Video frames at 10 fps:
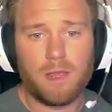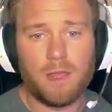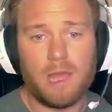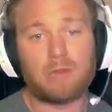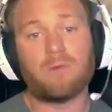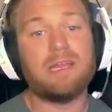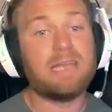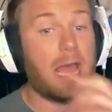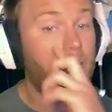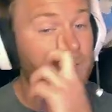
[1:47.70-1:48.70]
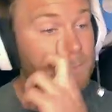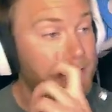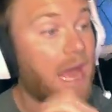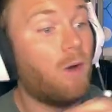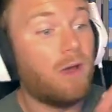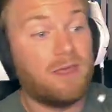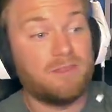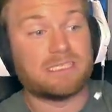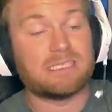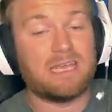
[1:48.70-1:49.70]
And right now, in
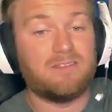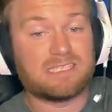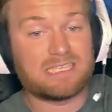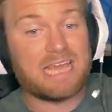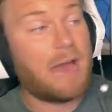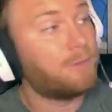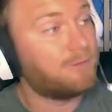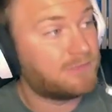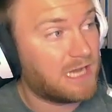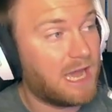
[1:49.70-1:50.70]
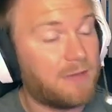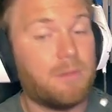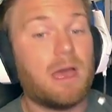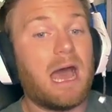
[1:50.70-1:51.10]
this gap of time,